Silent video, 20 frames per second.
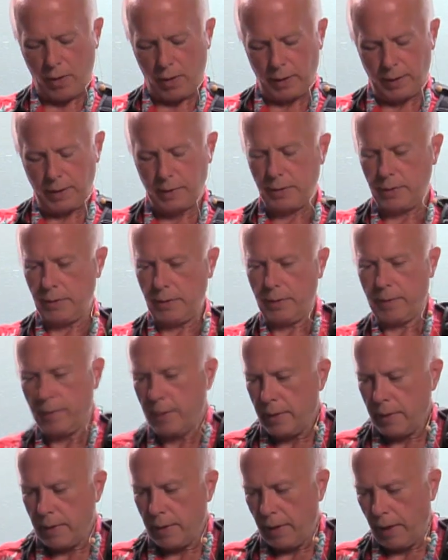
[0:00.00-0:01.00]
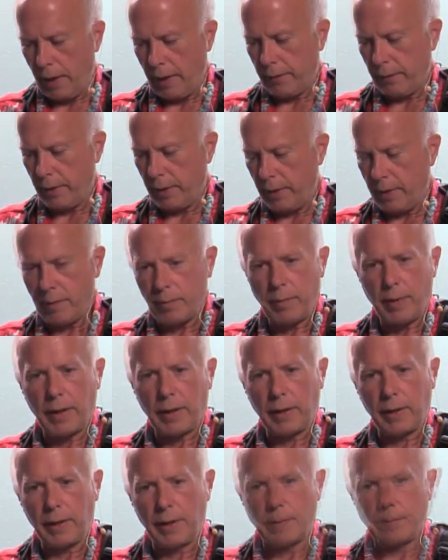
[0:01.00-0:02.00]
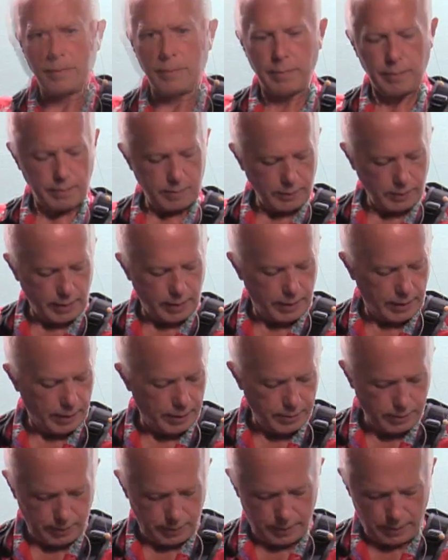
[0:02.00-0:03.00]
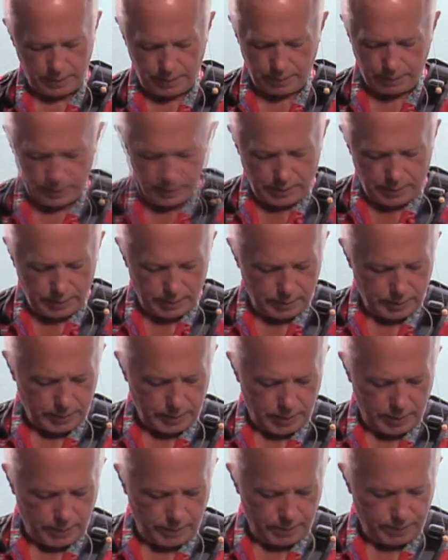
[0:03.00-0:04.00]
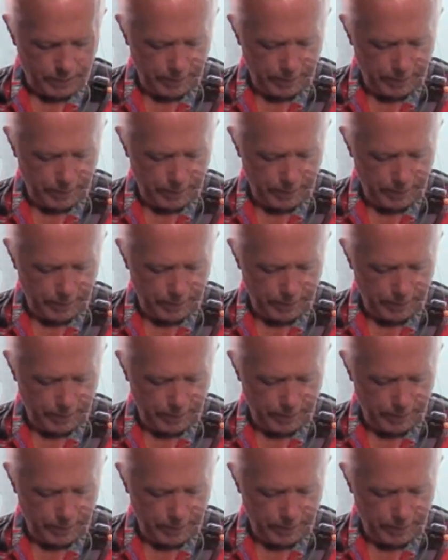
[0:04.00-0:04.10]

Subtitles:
into it. I'd rather unbuckle it and get into it. So